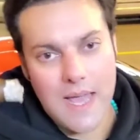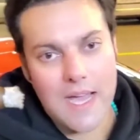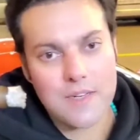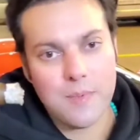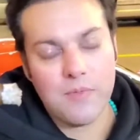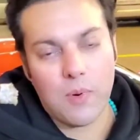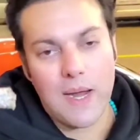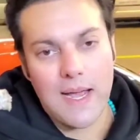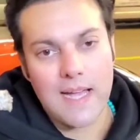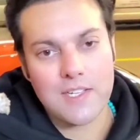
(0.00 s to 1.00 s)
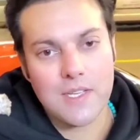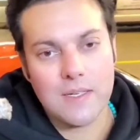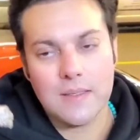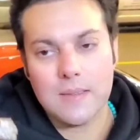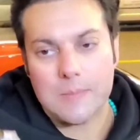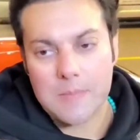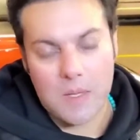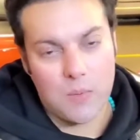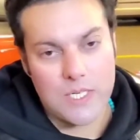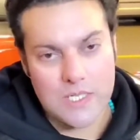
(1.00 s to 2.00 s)
ash before I ashed it,
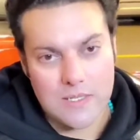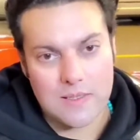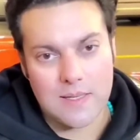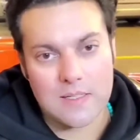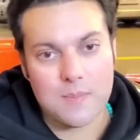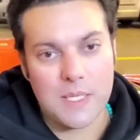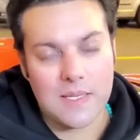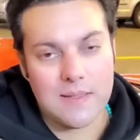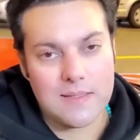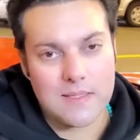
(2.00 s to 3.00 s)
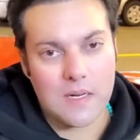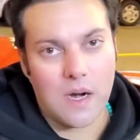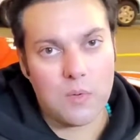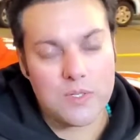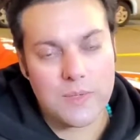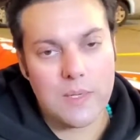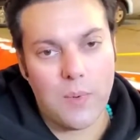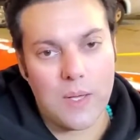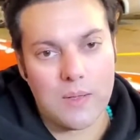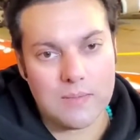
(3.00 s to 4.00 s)
which tells me that this cigar was really
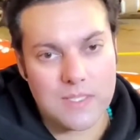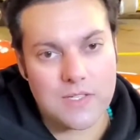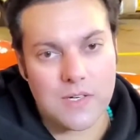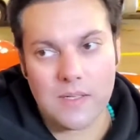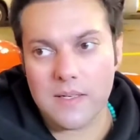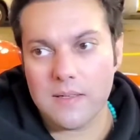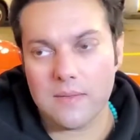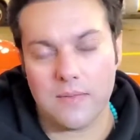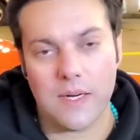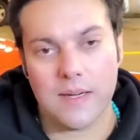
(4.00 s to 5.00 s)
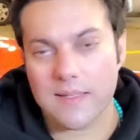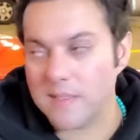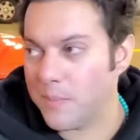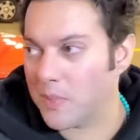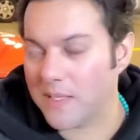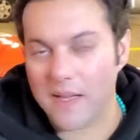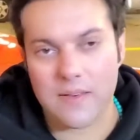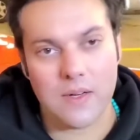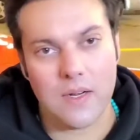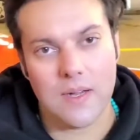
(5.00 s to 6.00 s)
well constructed, very nicely put
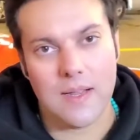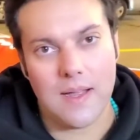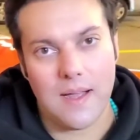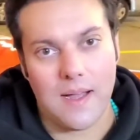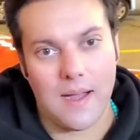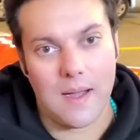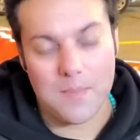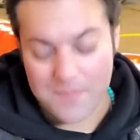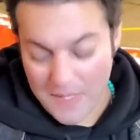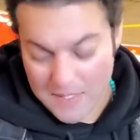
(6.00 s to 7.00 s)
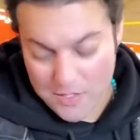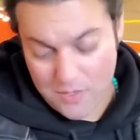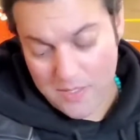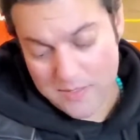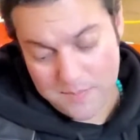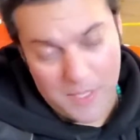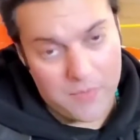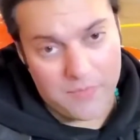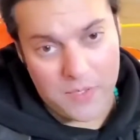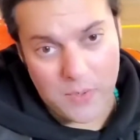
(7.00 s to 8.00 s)
together. Um, so there's my
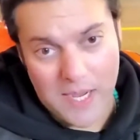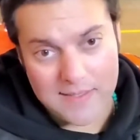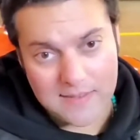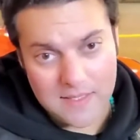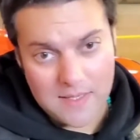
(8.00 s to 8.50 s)
review, guys.